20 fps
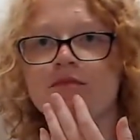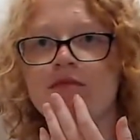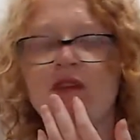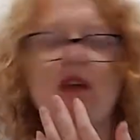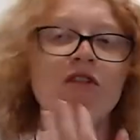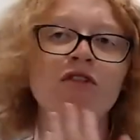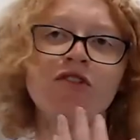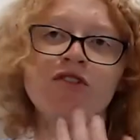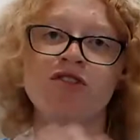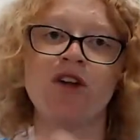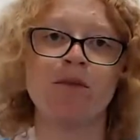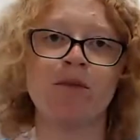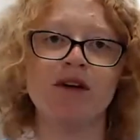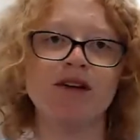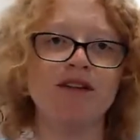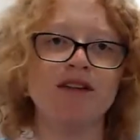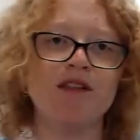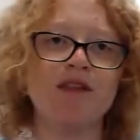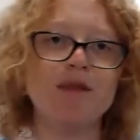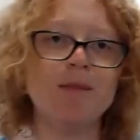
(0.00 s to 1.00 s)
for some
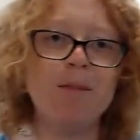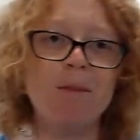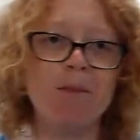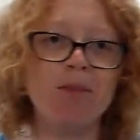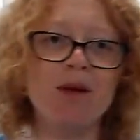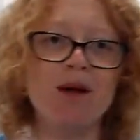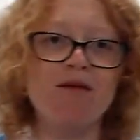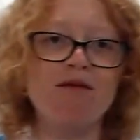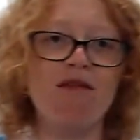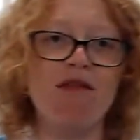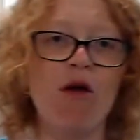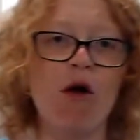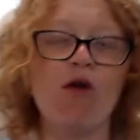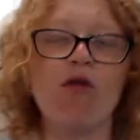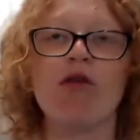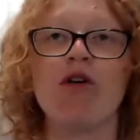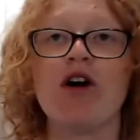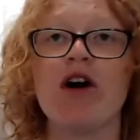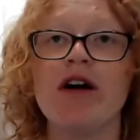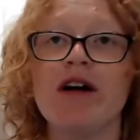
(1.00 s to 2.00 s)
reason, even though
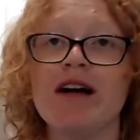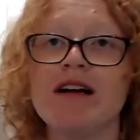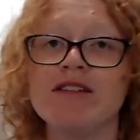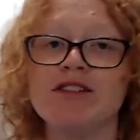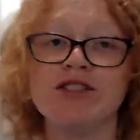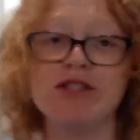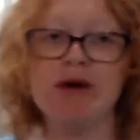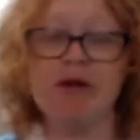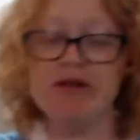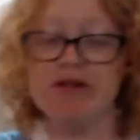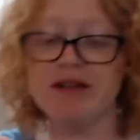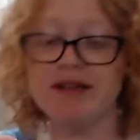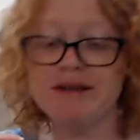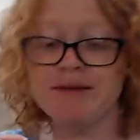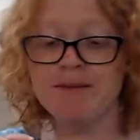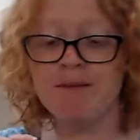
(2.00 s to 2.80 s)
they're unsalted.